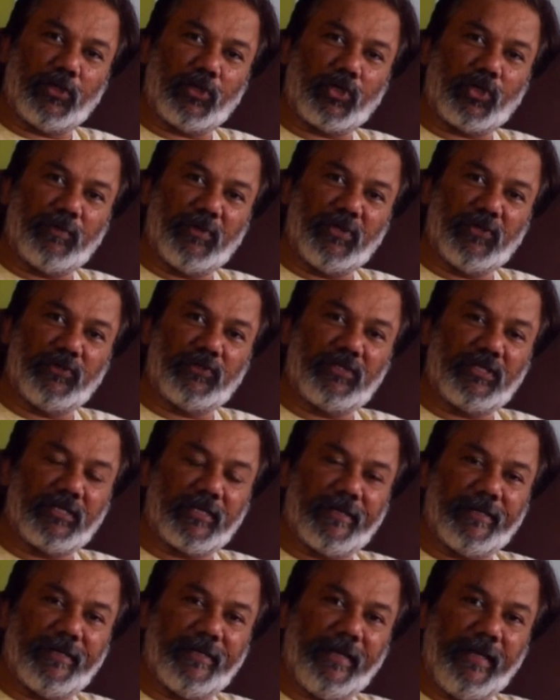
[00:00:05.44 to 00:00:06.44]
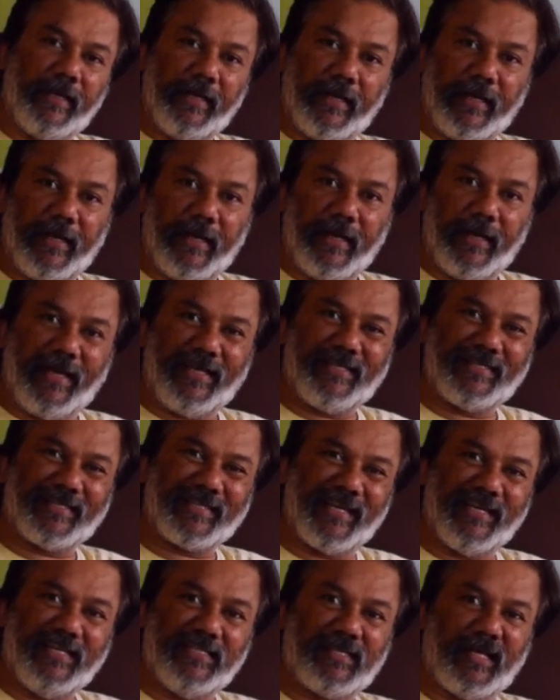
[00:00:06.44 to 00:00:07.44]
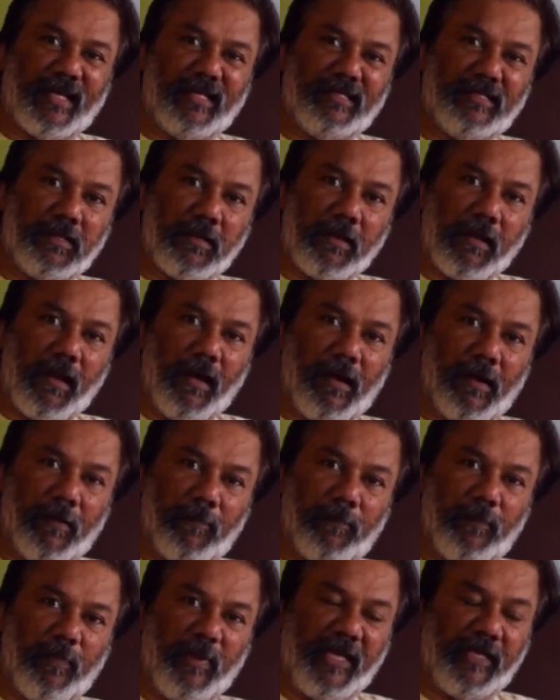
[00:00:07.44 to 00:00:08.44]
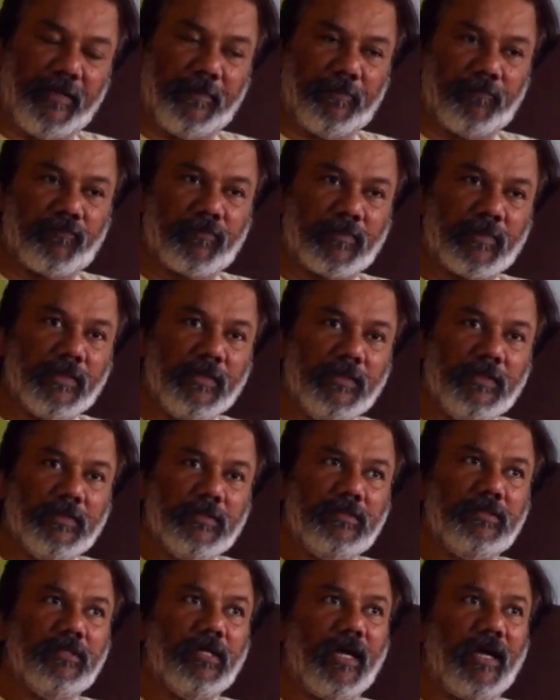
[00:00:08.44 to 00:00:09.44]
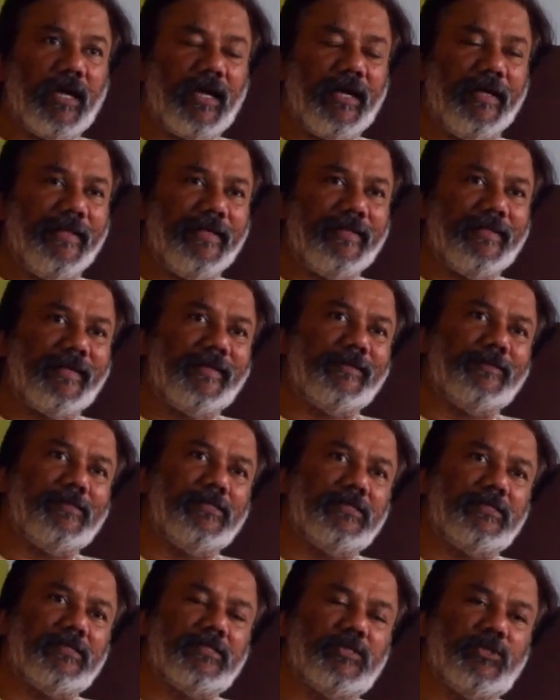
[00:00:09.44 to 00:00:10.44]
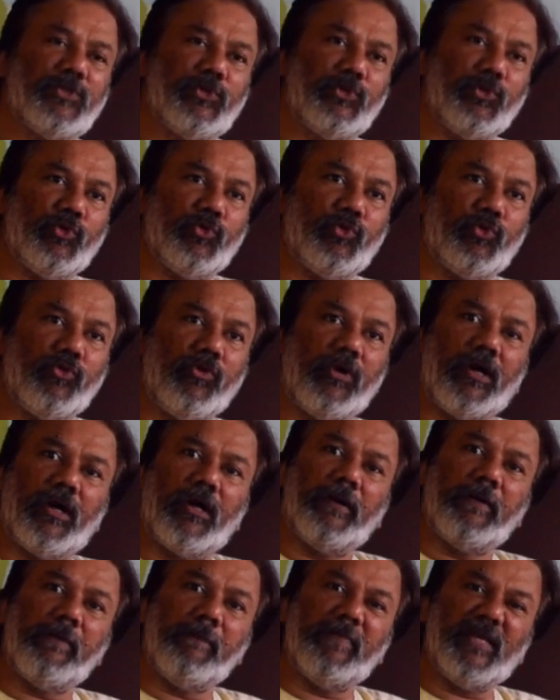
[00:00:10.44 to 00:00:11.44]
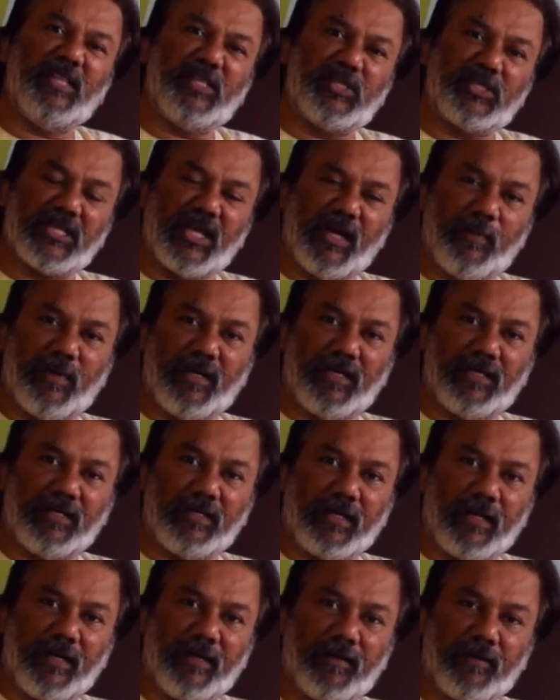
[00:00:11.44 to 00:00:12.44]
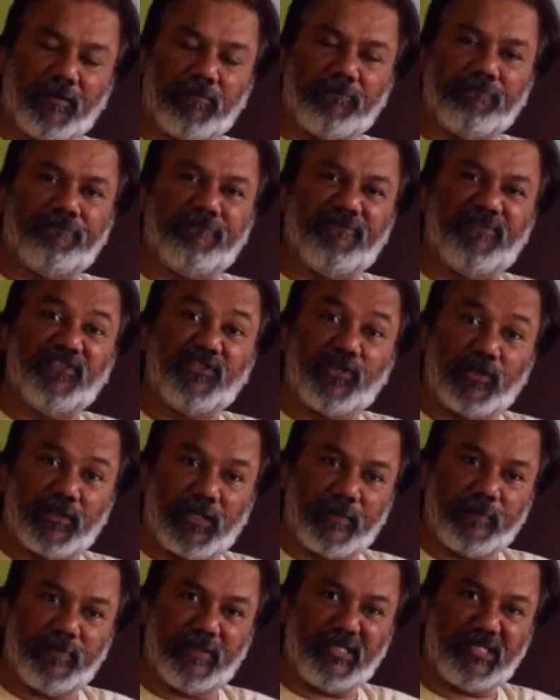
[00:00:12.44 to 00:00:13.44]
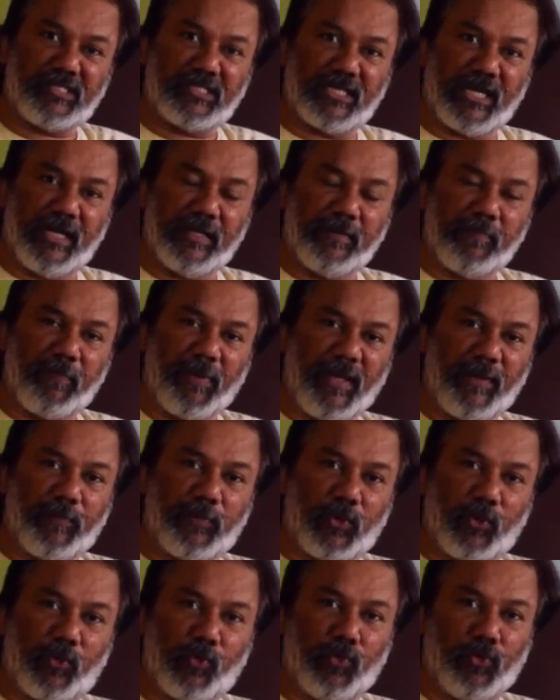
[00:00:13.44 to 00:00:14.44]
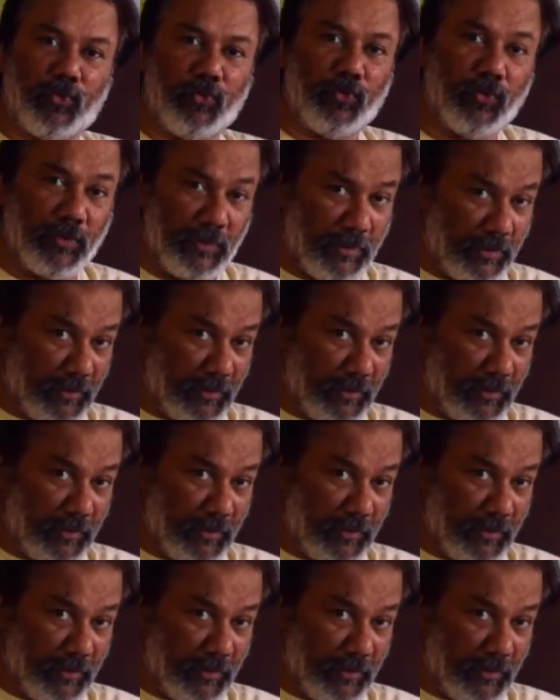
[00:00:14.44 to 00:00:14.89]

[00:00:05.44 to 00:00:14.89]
talk about exercise and pain. I think there is two myths among physiotherapists and people who